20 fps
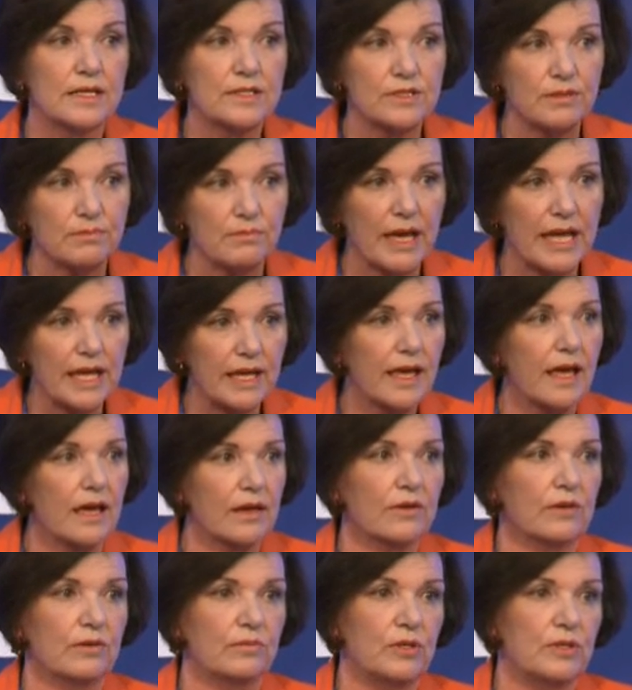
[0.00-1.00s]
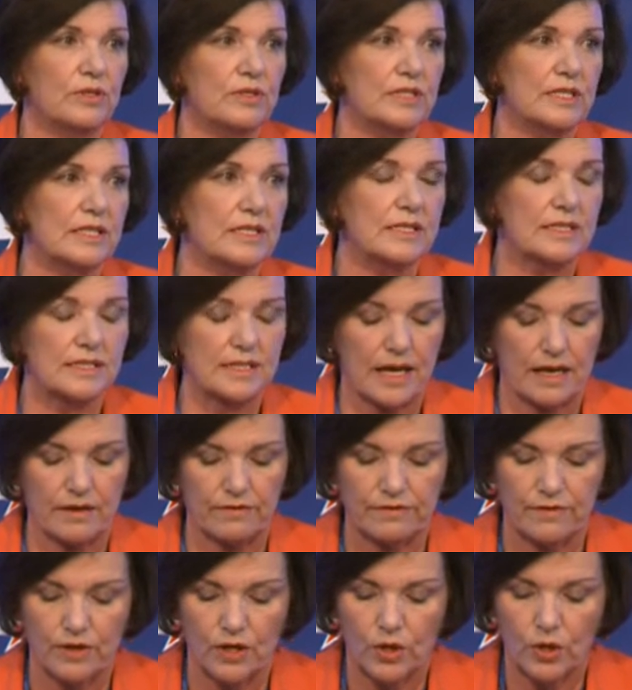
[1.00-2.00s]
to make our communities
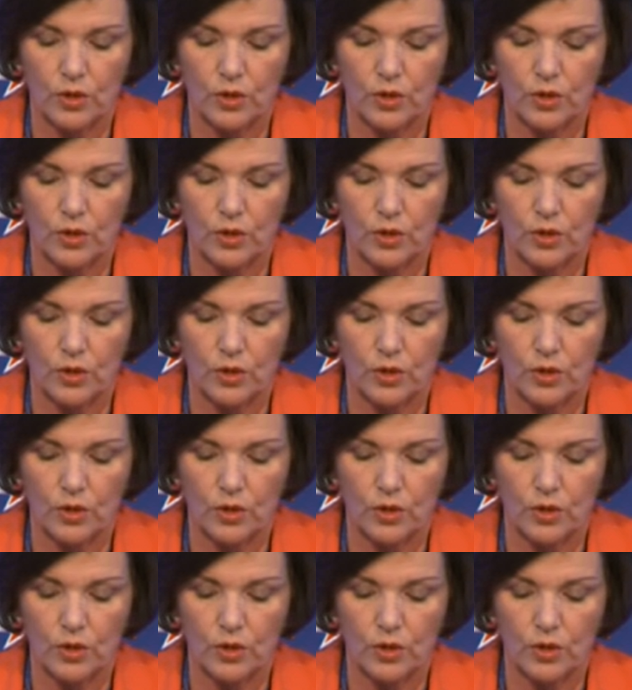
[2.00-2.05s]
safe,